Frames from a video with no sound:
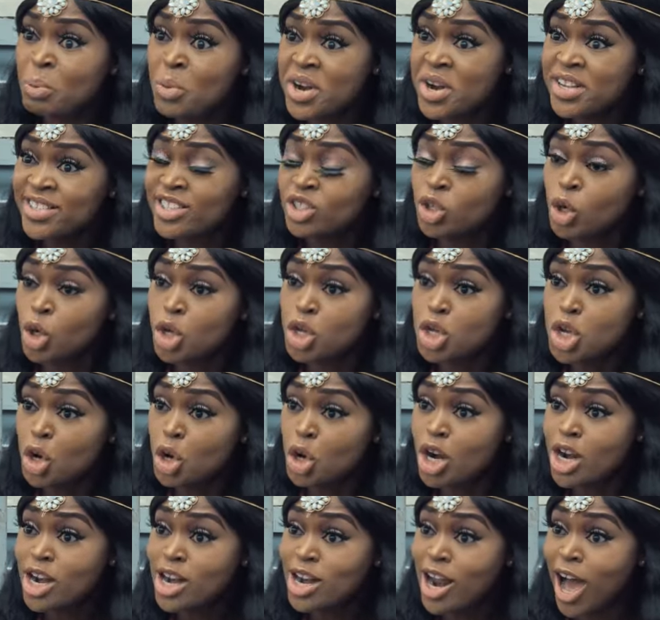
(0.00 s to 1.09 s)
prince do
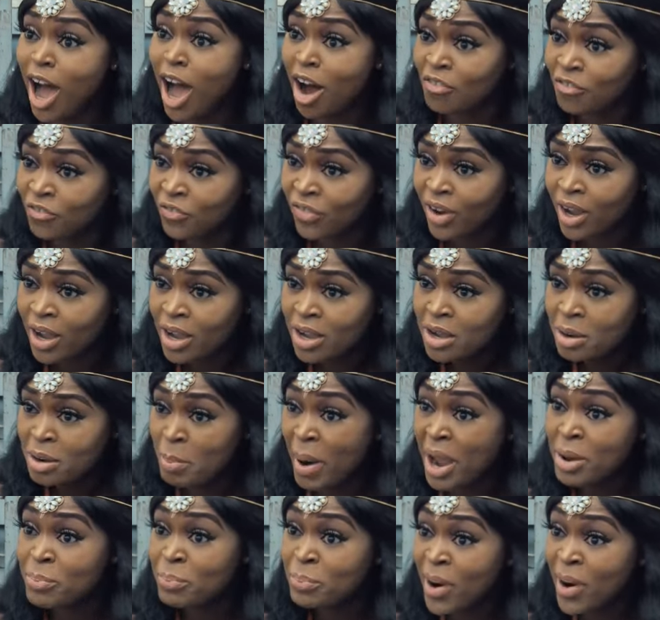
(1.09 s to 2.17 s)
you love? My